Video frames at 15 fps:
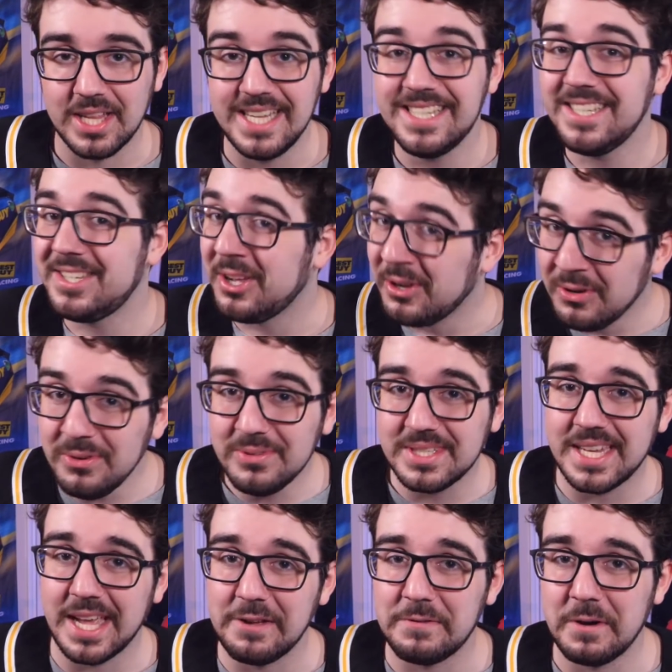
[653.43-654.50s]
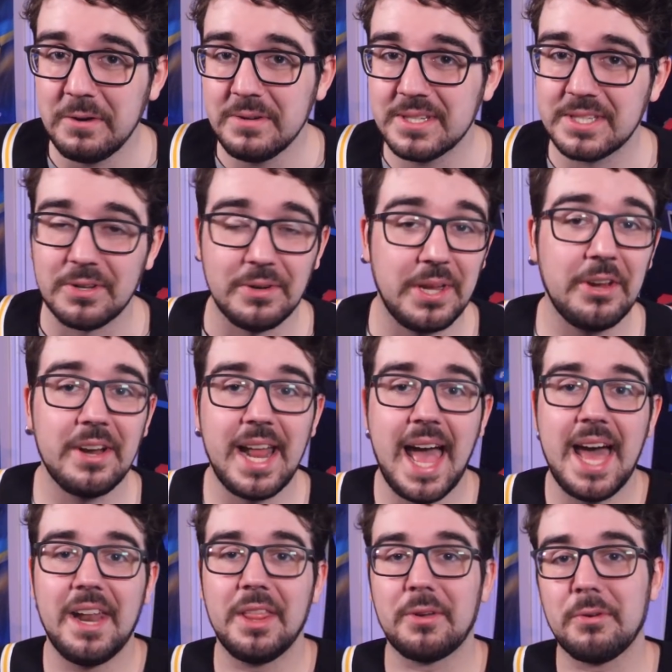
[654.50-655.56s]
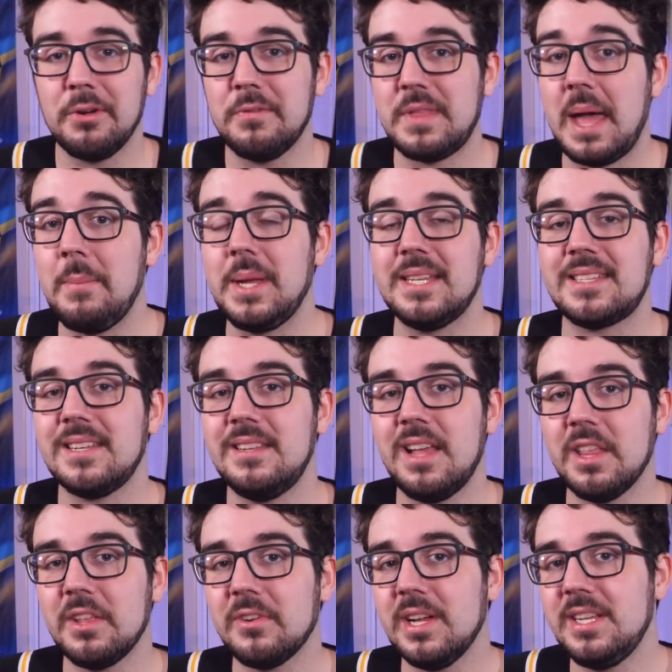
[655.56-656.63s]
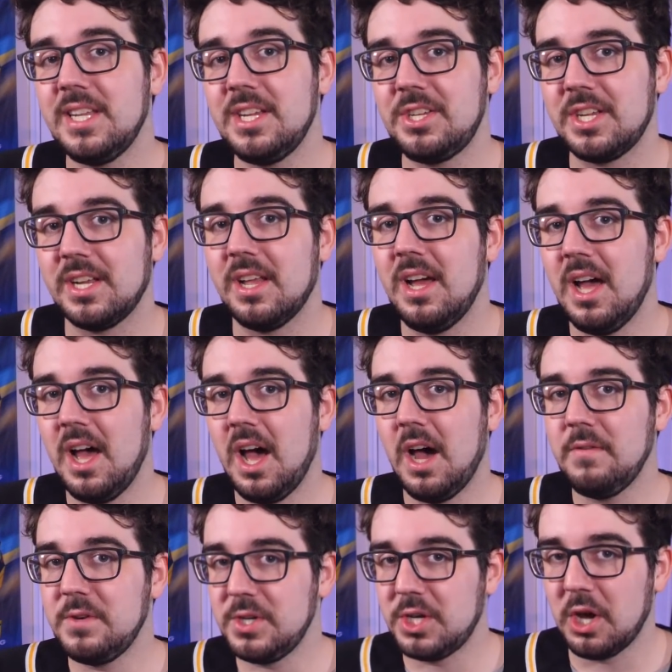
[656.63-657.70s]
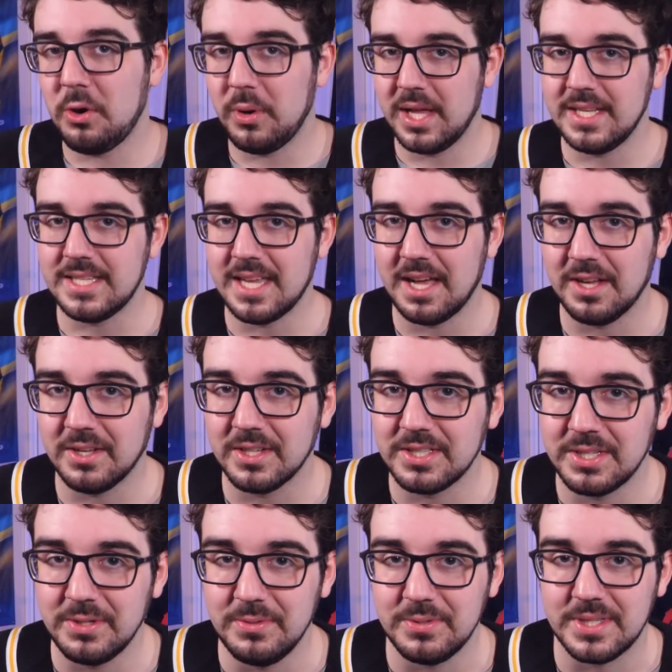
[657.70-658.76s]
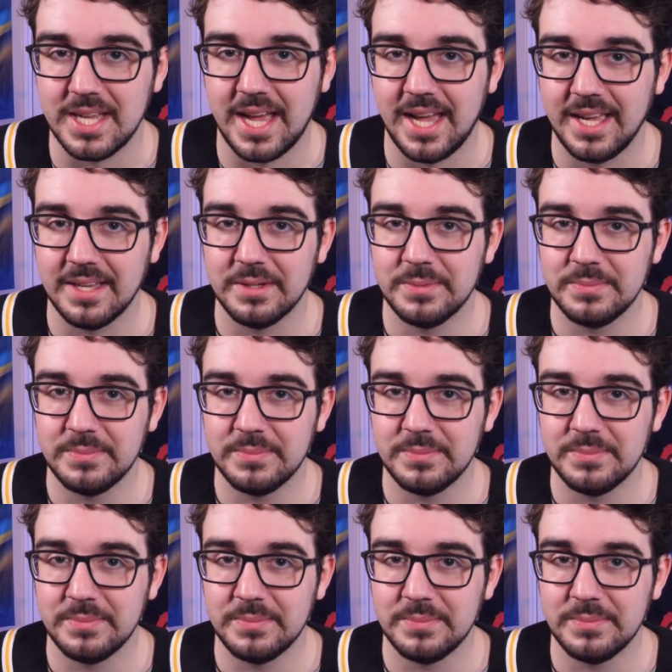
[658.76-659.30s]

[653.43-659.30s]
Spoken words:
It's Tuesday. Hey folks, so here at Out of the Groove, that means another edition of Show and Tell Tuesday.